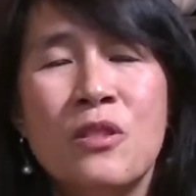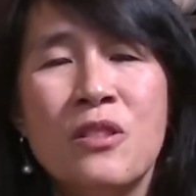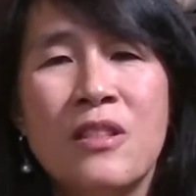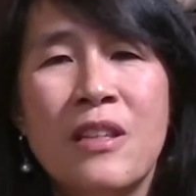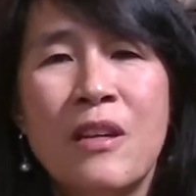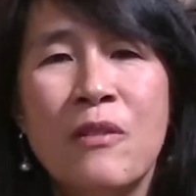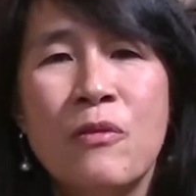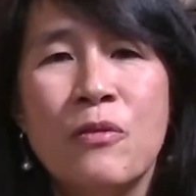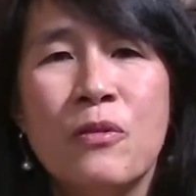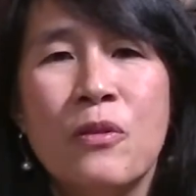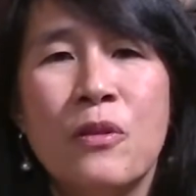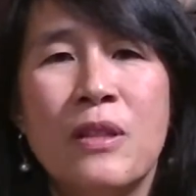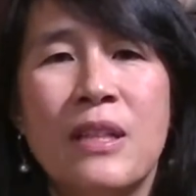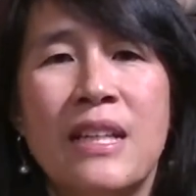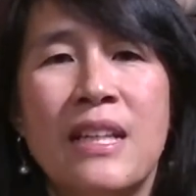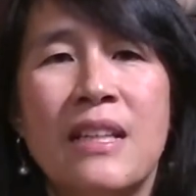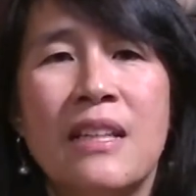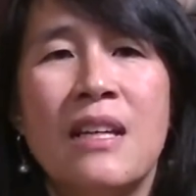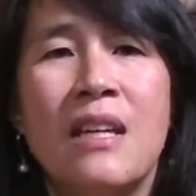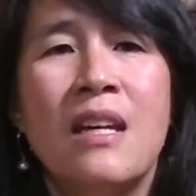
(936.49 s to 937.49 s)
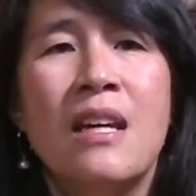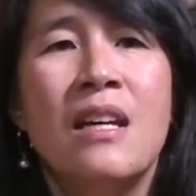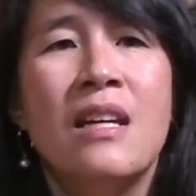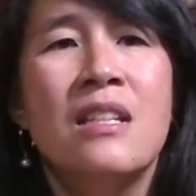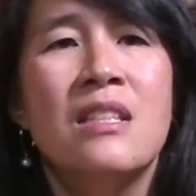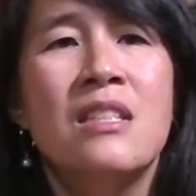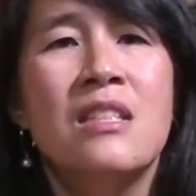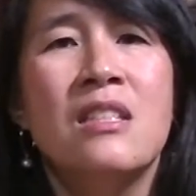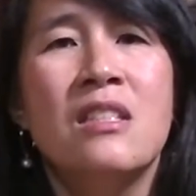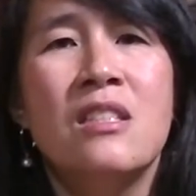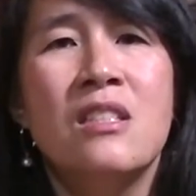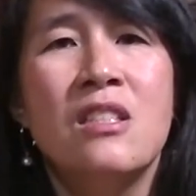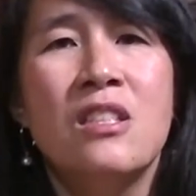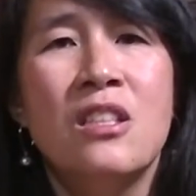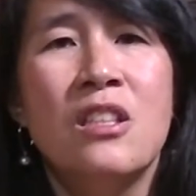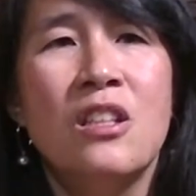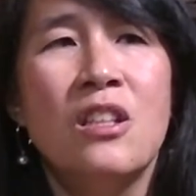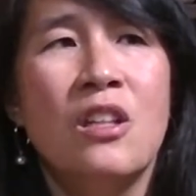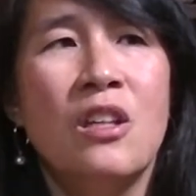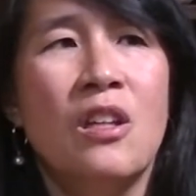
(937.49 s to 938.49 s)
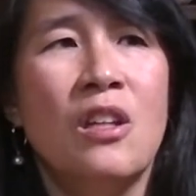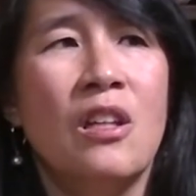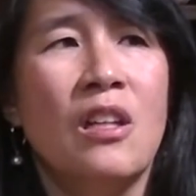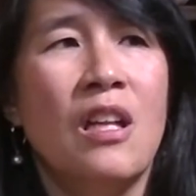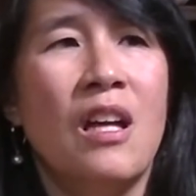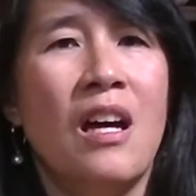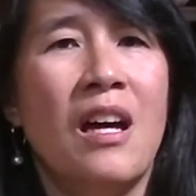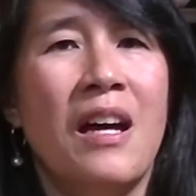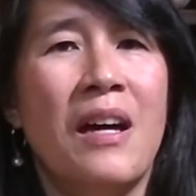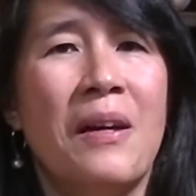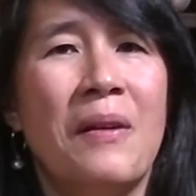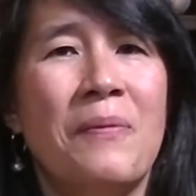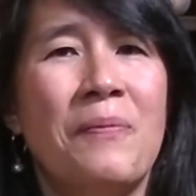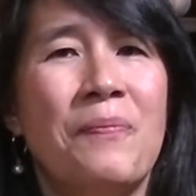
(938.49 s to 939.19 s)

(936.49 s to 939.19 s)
suffering still